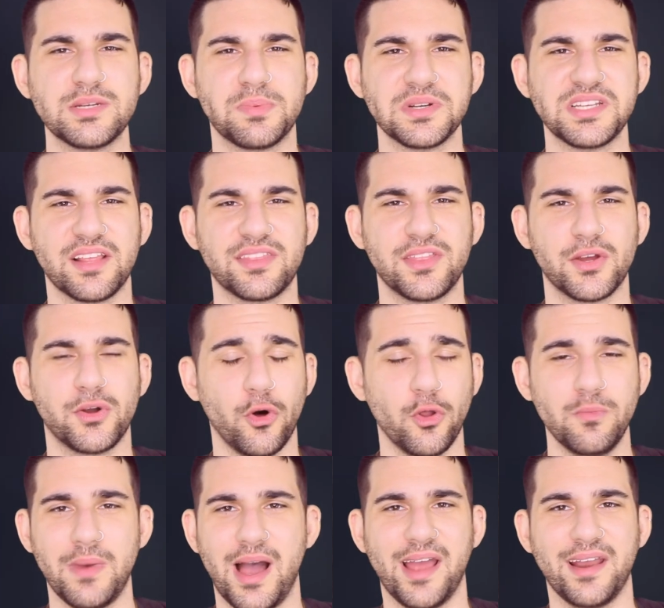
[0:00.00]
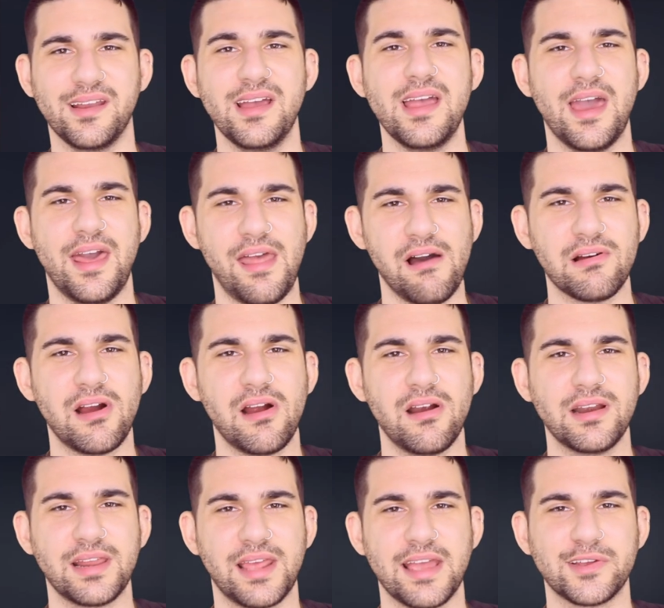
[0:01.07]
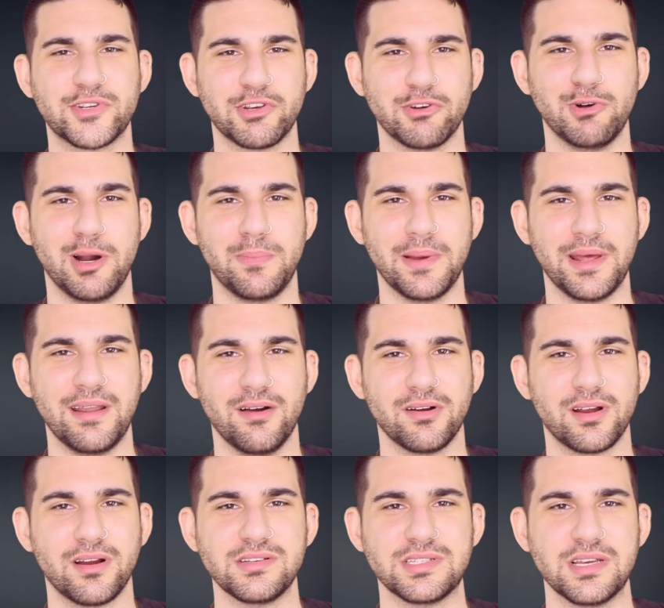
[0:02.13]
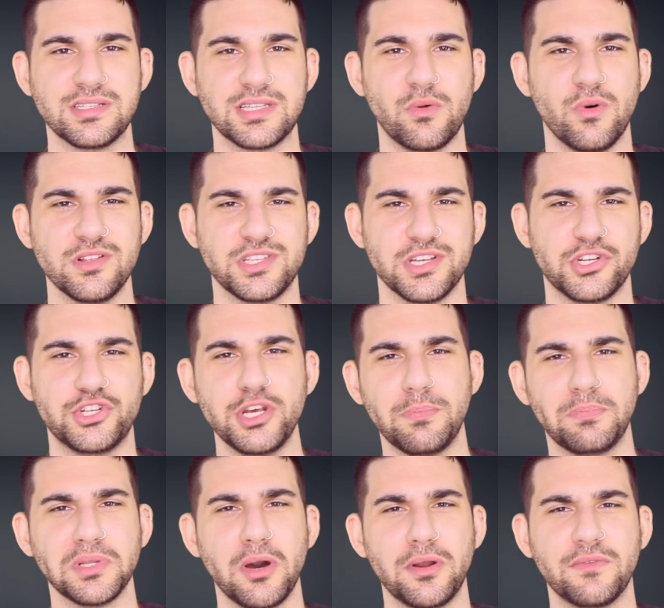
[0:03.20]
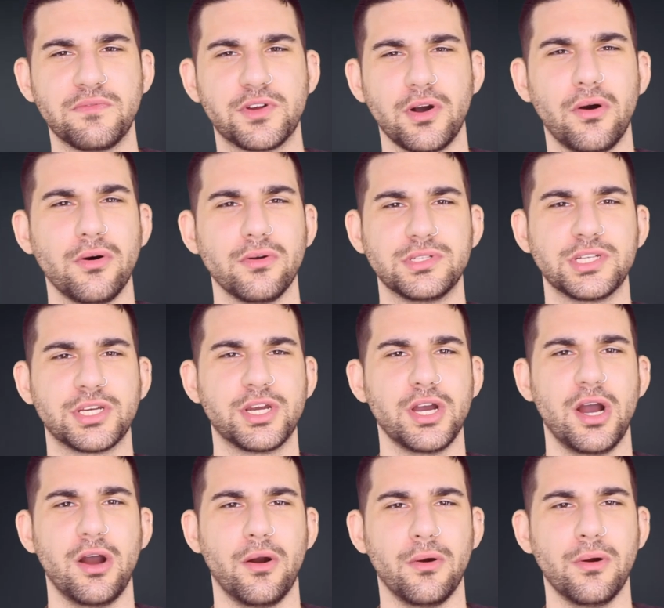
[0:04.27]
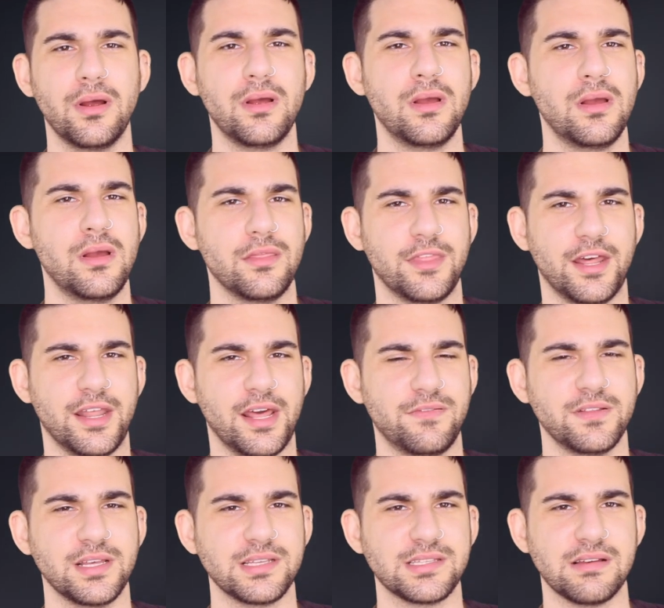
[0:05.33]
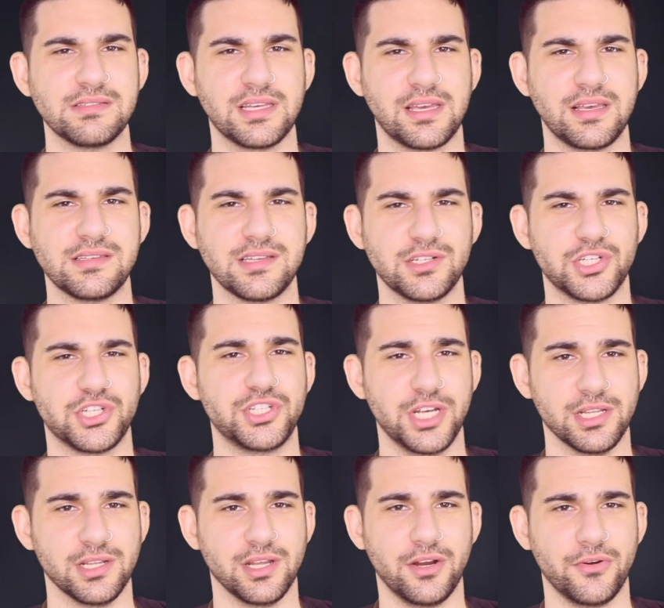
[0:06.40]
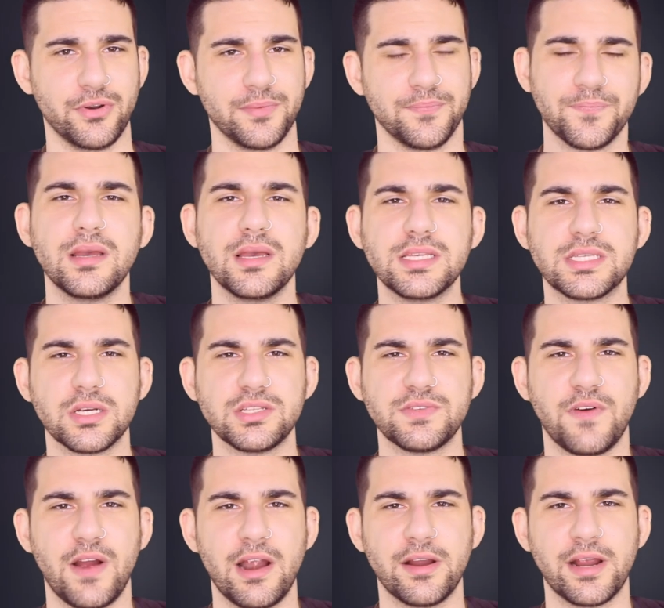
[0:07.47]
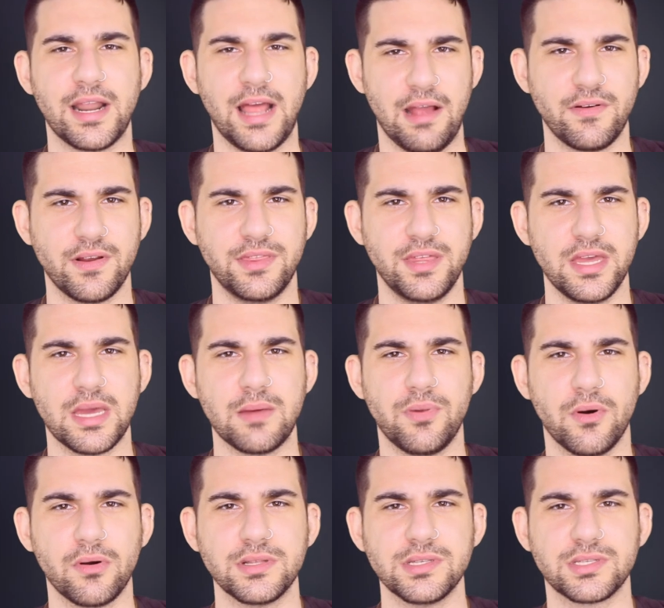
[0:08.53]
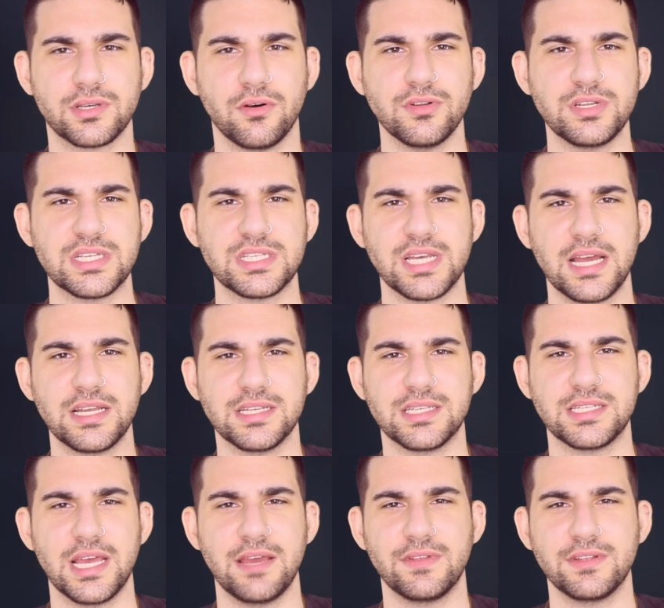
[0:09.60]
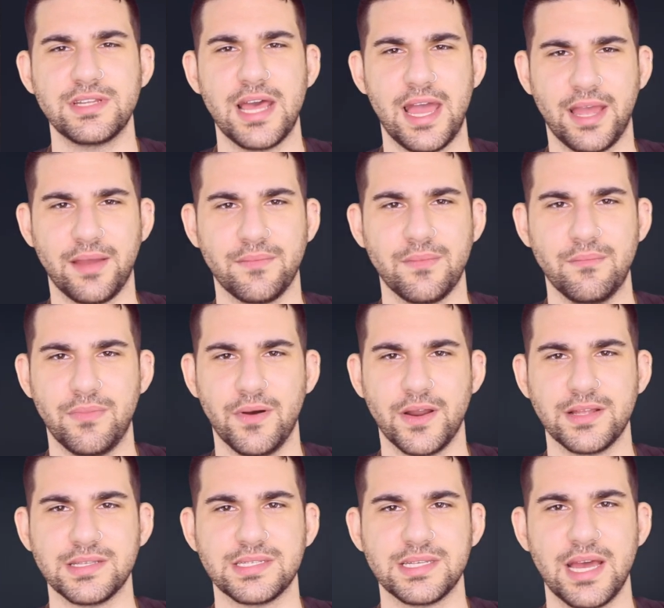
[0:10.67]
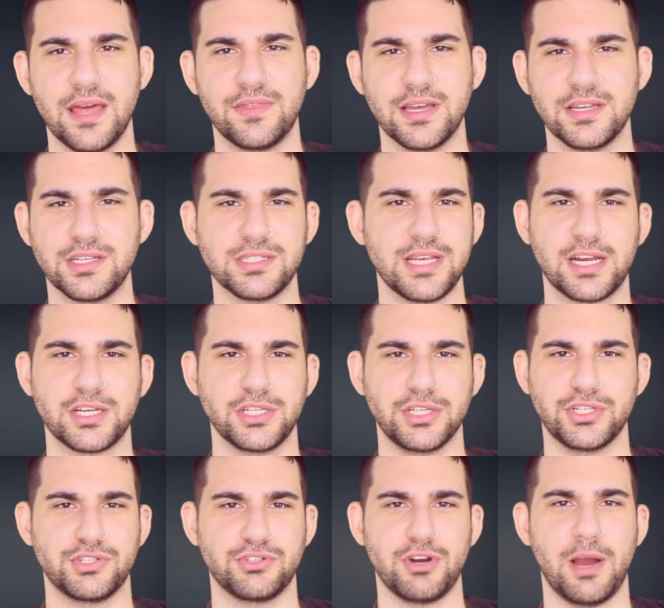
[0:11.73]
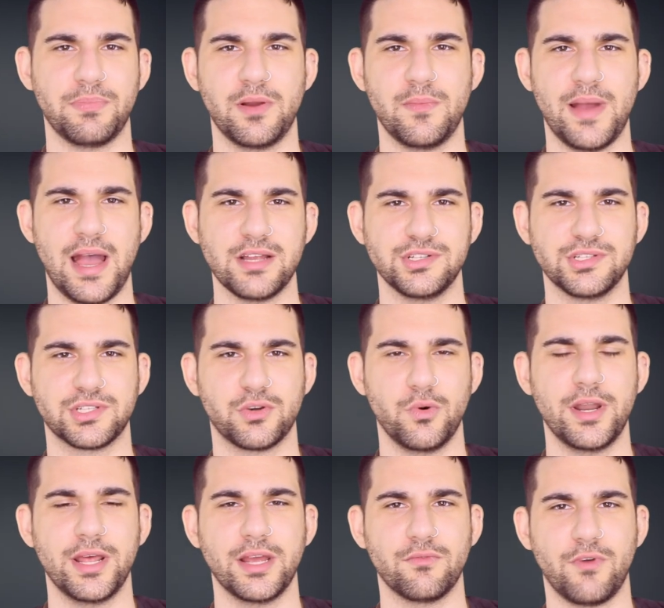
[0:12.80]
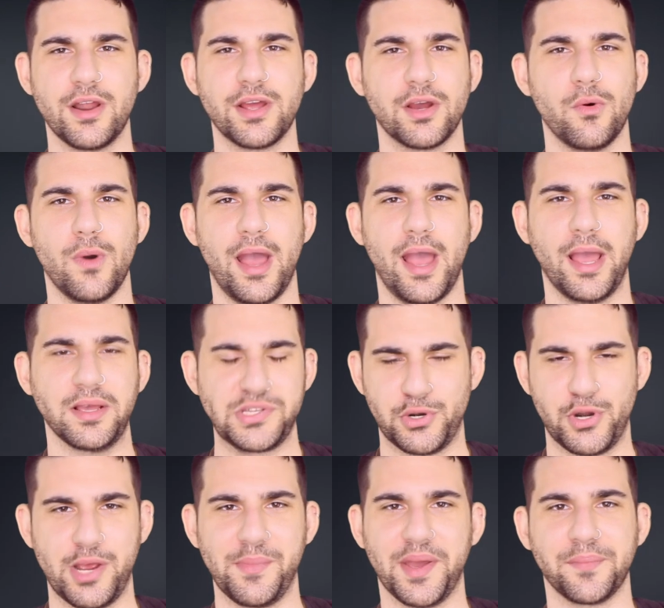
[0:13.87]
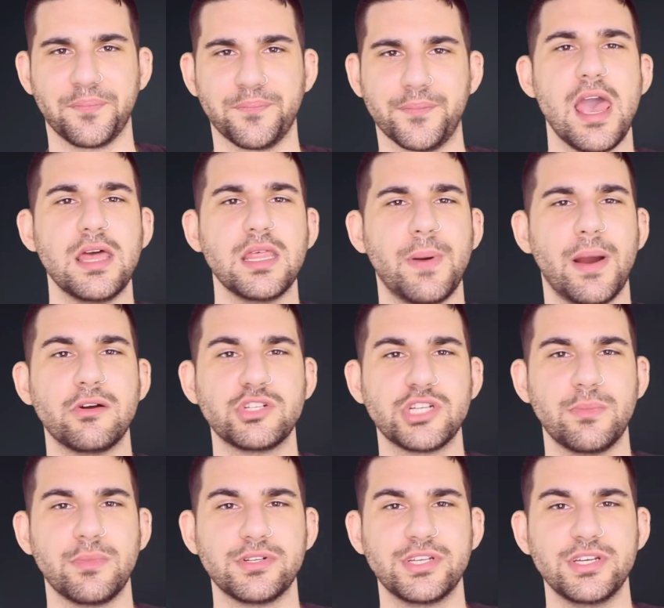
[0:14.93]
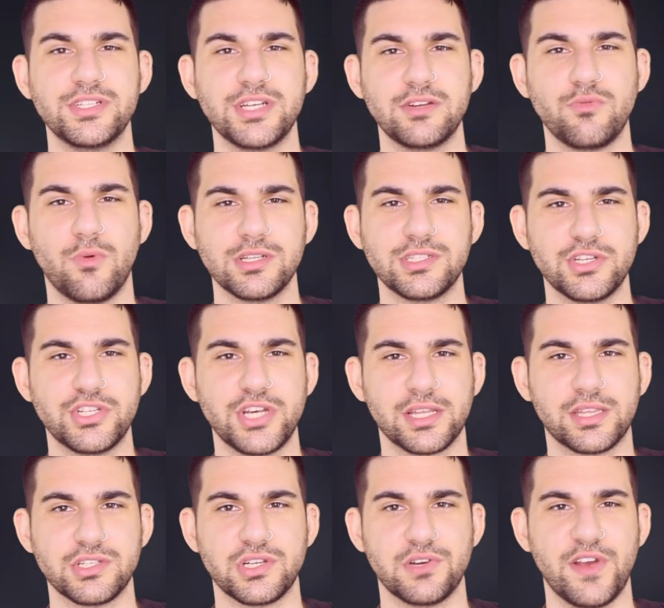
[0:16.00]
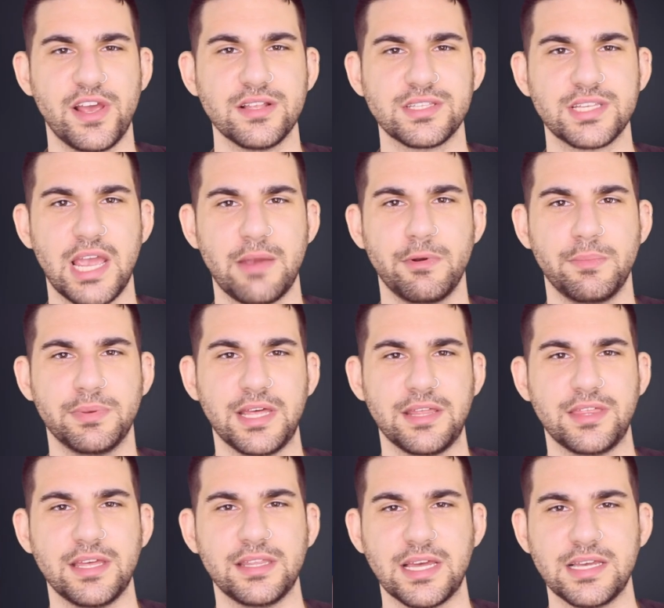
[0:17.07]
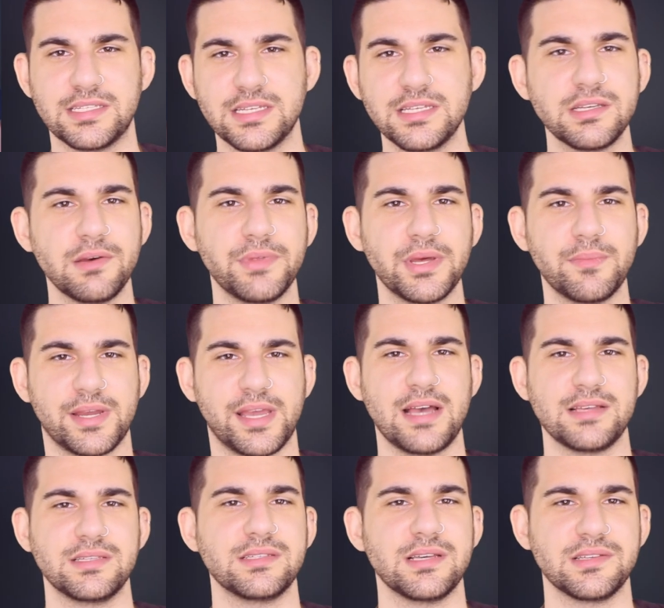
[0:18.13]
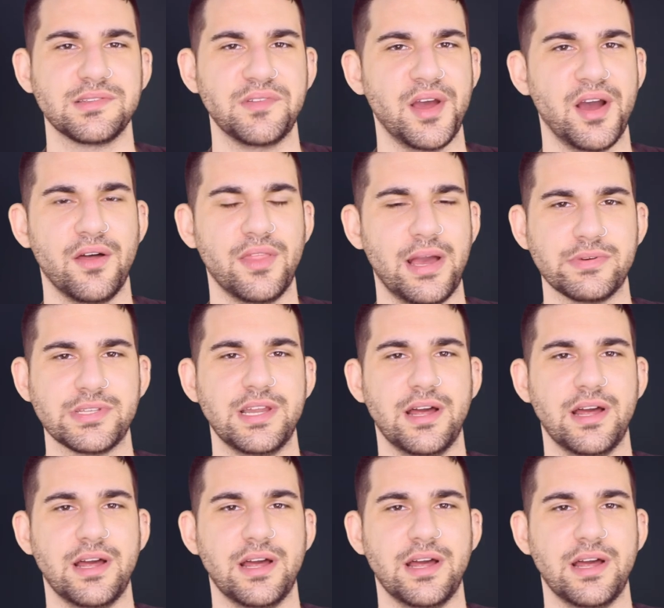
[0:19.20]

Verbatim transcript: to protect the gold mine, and Elgar and gang show up, and Elgar says he wants a shipload of gold to go. That definitely sounds like he says shitload. He starts firing at everything, and Bulk and Skull decide to save the day, but instead they just actually just drop their badges, quitting, running away, screaming. In the power chamber, TJ wants to check the surveillance camera, but they think they see something, but Cassie says, no, that was